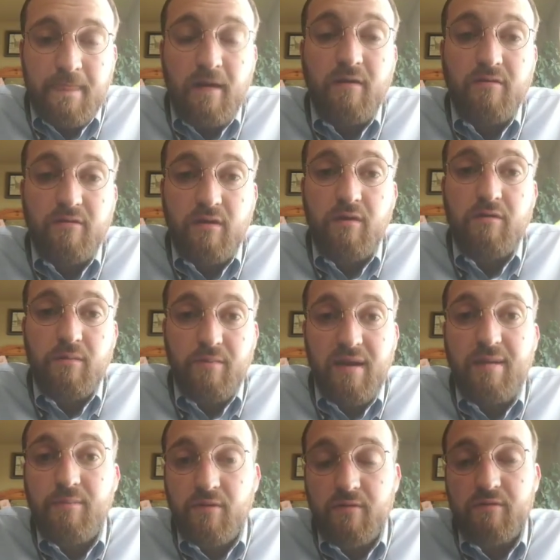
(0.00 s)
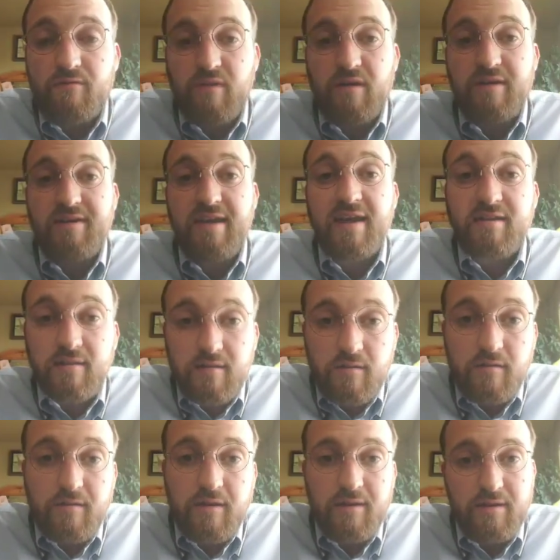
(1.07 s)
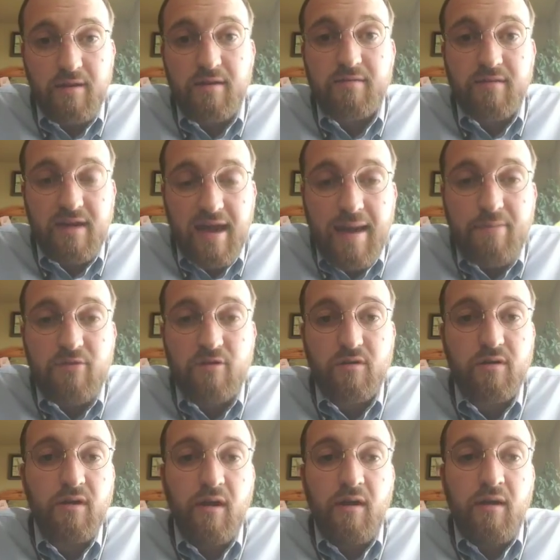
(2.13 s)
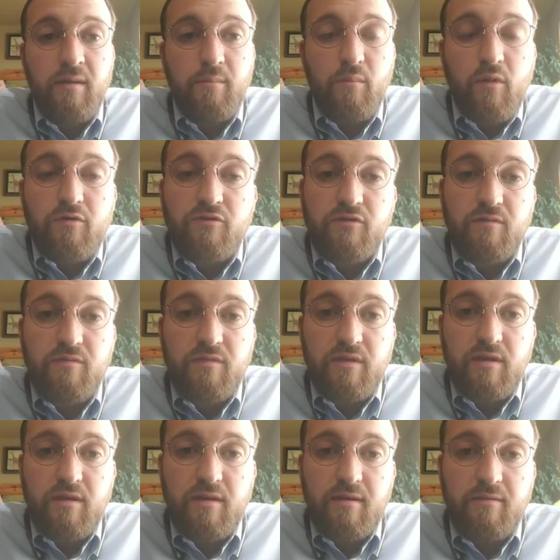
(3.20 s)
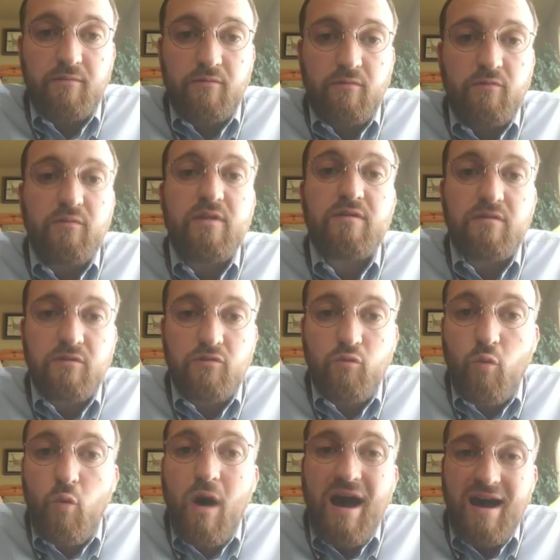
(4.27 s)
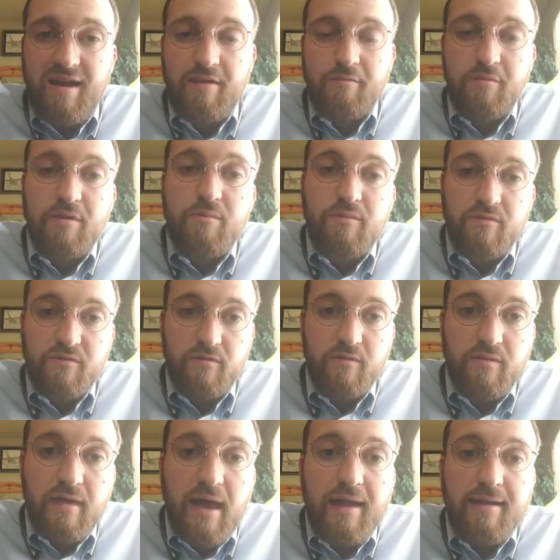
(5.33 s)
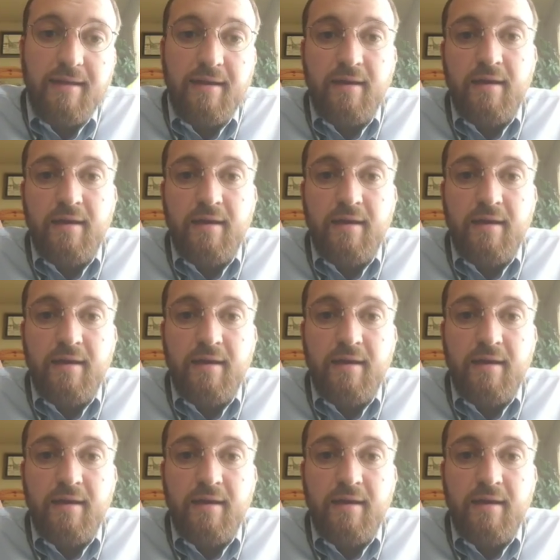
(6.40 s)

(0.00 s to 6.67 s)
Although the paper is very technical, it does capture most of the reasons why we pursued that.